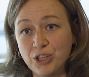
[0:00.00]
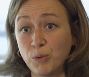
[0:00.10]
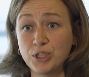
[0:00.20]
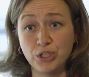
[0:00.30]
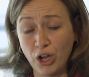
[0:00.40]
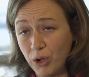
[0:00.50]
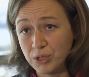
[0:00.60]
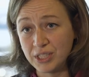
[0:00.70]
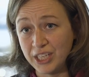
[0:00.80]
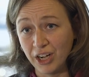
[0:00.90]
There was no
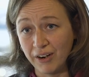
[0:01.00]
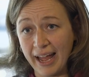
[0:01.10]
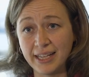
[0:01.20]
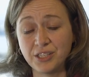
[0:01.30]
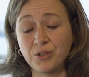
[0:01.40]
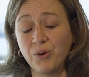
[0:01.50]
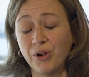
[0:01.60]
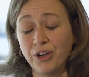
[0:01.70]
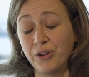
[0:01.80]
CRS or